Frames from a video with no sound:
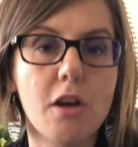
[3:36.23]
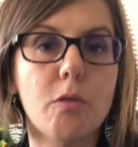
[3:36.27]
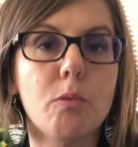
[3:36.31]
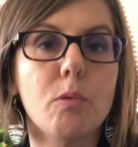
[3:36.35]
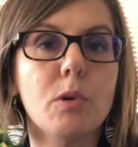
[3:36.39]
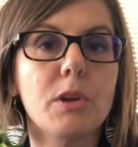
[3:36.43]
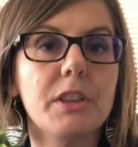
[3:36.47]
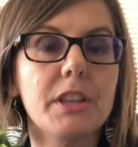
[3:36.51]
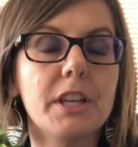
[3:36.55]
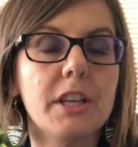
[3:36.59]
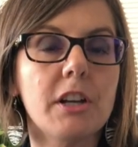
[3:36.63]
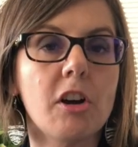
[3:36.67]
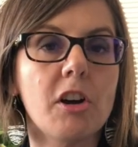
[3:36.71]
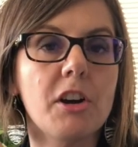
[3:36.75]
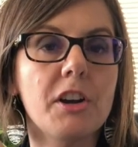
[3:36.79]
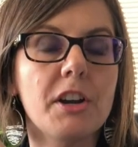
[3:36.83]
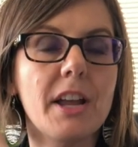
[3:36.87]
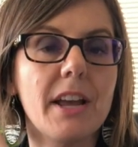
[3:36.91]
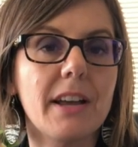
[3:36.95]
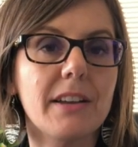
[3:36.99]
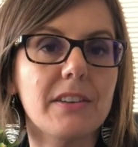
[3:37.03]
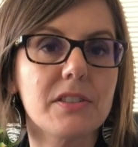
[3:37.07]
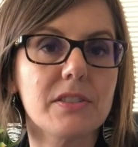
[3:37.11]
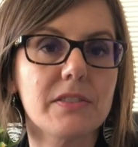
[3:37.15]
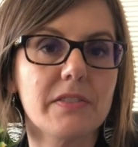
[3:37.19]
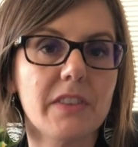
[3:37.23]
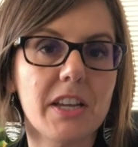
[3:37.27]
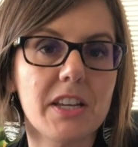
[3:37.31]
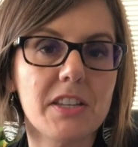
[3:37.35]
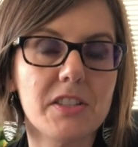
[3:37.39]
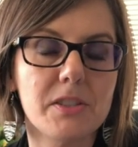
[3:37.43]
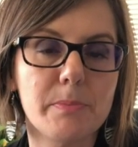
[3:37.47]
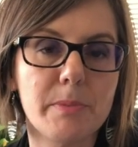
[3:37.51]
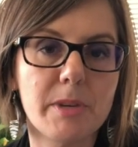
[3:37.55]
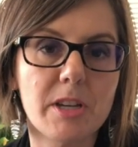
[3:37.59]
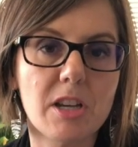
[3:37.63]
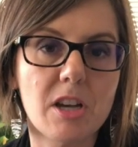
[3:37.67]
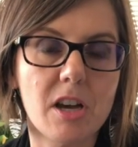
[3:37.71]
Well, then our next
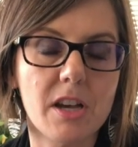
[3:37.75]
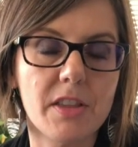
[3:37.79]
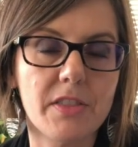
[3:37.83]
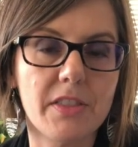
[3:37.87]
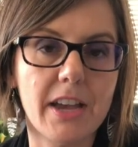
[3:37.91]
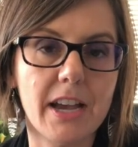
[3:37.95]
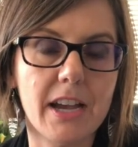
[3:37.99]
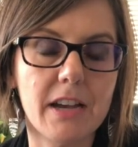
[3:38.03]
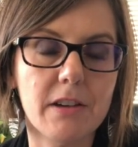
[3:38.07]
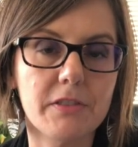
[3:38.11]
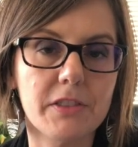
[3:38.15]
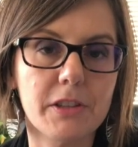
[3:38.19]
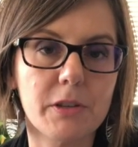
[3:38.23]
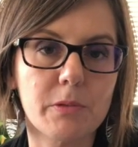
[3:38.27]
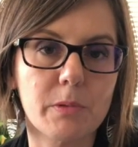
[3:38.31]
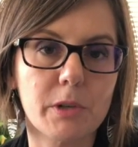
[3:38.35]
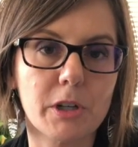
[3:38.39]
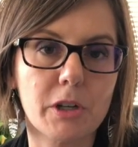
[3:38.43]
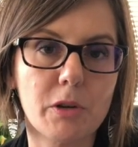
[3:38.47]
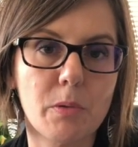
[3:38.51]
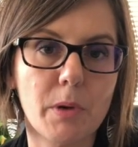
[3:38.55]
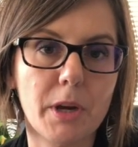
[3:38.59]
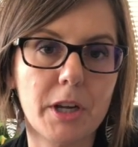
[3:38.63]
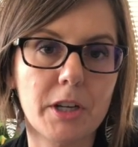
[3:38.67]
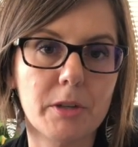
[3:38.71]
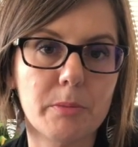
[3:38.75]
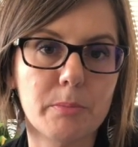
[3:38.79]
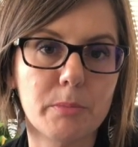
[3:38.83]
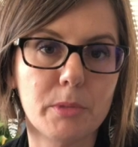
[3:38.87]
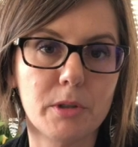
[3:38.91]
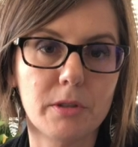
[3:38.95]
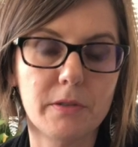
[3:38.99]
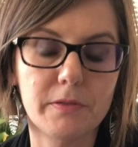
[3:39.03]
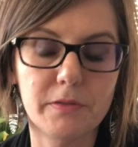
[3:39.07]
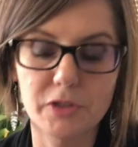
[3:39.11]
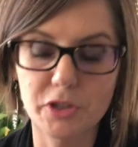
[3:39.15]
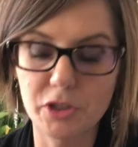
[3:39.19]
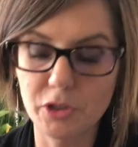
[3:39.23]
phase beyond that we're going to
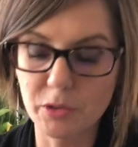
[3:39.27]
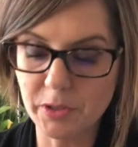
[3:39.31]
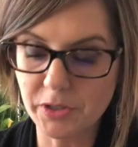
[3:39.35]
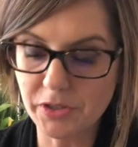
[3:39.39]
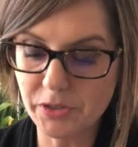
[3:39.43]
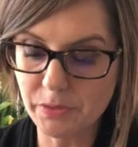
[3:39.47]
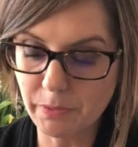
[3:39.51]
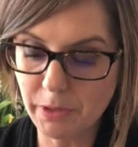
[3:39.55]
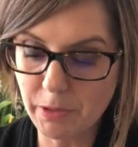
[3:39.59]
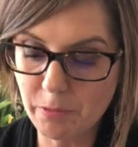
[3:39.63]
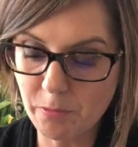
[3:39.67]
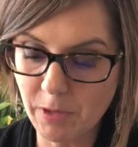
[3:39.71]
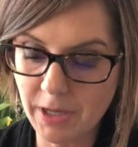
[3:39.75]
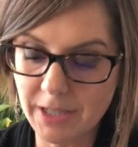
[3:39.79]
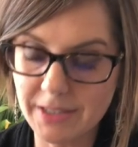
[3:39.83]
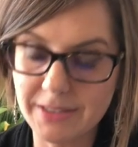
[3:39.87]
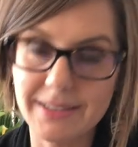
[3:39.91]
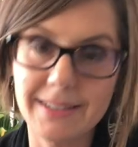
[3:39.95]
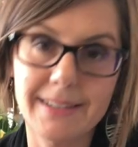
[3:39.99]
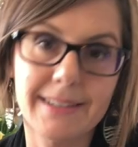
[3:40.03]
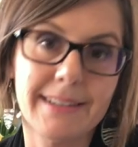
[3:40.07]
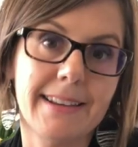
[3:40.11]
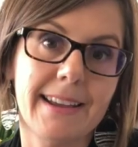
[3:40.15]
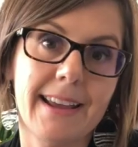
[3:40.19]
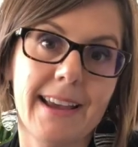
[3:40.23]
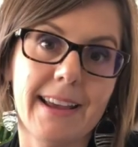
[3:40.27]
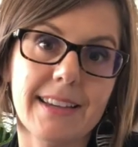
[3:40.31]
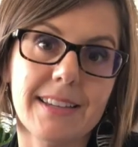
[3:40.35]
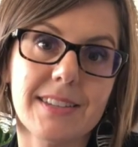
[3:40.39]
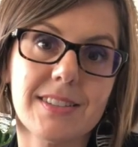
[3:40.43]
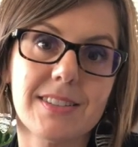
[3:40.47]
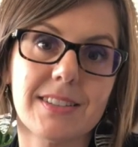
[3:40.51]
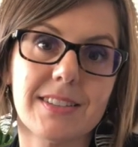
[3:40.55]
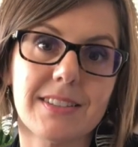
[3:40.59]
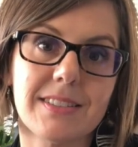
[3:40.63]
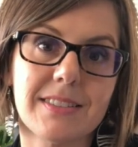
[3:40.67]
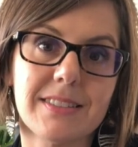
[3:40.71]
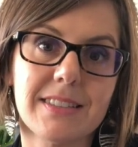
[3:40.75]
move to is we want to
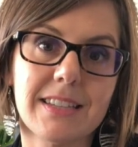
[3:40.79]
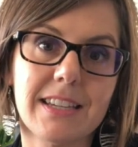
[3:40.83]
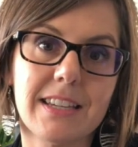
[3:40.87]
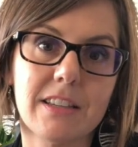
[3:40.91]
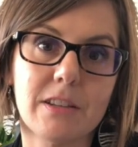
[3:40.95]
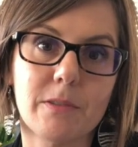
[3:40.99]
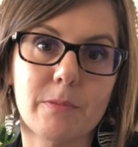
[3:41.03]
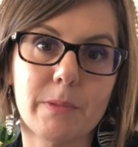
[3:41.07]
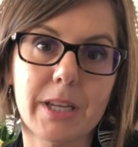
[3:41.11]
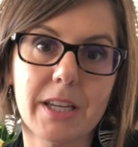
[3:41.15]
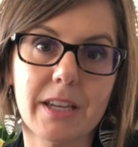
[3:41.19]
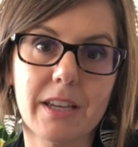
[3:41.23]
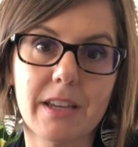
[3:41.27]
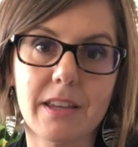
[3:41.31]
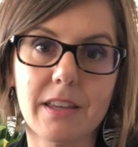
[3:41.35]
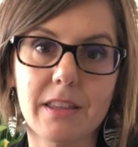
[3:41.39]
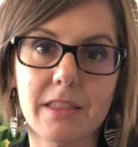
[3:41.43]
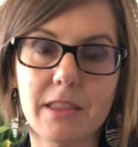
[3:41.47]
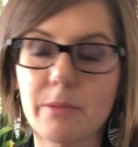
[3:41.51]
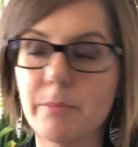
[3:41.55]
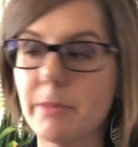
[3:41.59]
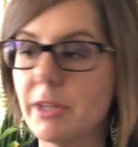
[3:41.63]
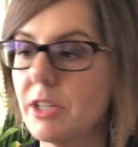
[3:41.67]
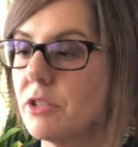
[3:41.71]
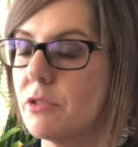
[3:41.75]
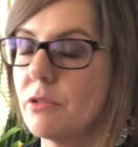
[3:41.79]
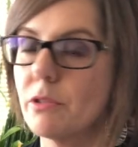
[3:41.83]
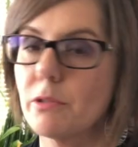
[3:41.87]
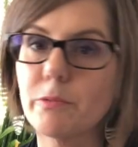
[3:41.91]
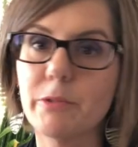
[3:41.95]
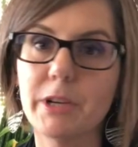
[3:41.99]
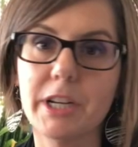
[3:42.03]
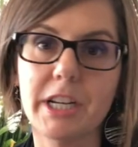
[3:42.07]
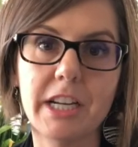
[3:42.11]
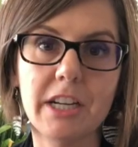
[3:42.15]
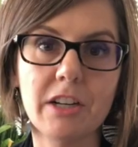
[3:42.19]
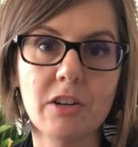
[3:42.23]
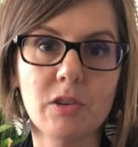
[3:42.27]
next see that we can get them into a
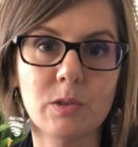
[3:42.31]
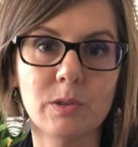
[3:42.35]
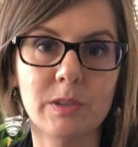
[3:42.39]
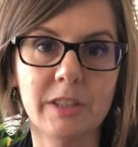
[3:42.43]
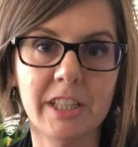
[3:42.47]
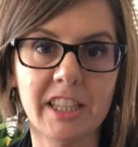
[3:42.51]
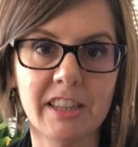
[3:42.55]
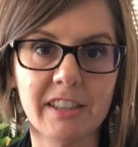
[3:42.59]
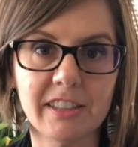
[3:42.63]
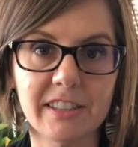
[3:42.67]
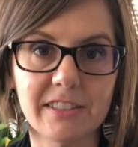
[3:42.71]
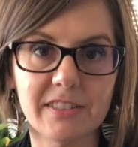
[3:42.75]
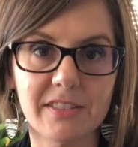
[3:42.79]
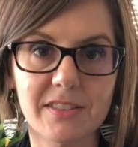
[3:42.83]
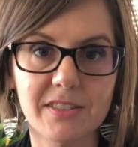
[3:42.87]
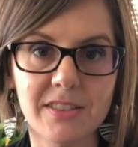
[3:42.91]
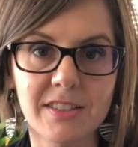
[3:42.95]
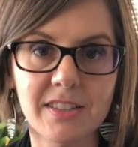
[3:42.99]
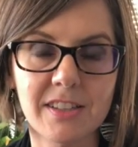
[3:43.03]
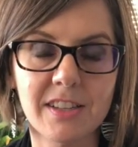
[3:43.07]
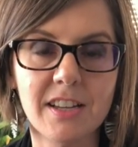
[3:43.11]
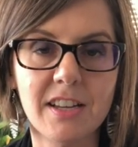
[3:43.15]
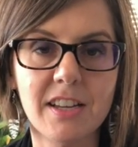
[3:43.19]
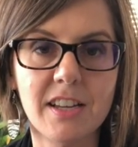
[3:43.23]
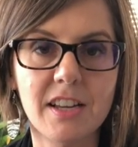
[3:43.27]
reading only lens.